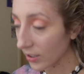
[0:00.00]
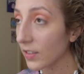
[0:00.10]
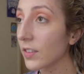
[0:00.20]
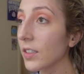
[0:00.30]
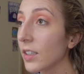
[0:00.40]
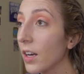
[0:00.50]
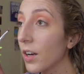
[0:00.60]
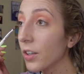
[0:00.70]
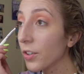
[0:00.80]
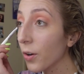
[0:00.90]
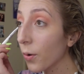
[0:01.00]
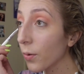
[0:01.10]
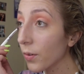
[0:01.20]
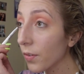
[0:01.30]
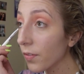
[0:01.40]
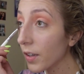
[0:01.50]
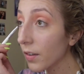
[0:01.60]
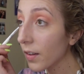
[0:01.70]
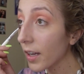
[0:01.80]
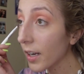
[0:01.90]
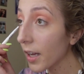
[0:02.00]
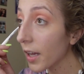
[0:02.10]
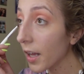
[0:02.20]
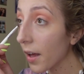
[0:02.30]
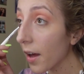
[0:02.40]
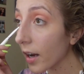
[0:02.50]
just don't feel like it.